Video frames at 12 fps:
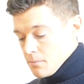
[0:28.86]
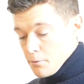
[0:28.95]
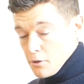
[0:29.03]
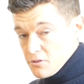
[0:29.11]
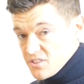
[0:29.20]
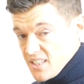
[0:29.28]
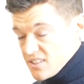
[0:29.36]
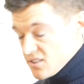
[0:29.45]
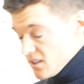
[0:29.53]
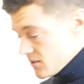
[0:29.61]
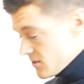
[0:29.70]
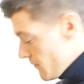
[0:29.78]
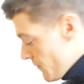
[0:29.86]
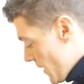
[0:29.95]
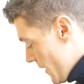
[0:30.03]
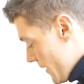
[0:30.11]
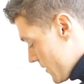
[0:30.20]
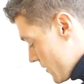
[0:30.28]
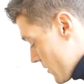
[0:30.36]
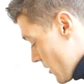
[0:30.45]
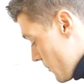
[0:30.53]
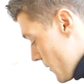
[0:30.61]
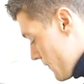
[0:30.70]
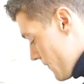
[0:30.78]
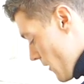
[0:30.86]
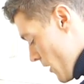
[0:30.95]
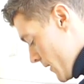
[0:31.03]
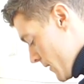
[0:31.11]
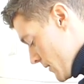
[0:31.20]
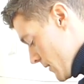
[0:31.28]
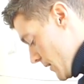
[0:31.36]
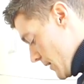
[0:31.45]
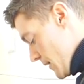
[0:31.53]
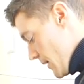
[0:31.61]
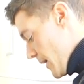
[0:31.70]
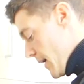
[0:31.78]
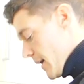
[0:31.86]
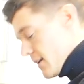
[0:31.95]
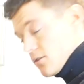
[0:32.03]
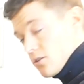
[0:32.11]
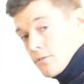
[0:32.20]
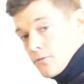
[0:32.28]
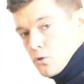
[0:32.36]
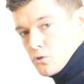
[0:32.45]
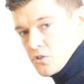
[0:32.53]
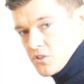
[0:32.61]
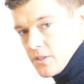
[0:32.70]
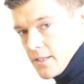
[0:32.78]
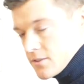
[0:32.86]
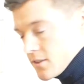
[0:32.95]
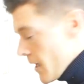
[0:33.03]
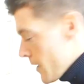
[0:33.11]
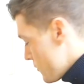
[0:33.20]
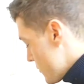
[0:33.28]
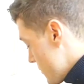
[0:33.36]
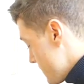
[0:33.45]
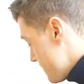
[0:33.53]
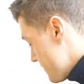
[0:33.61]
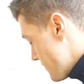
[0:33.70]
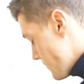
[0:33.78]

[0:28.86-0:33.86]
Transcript: processor, something like this is going to be fine, and of course a set of scales.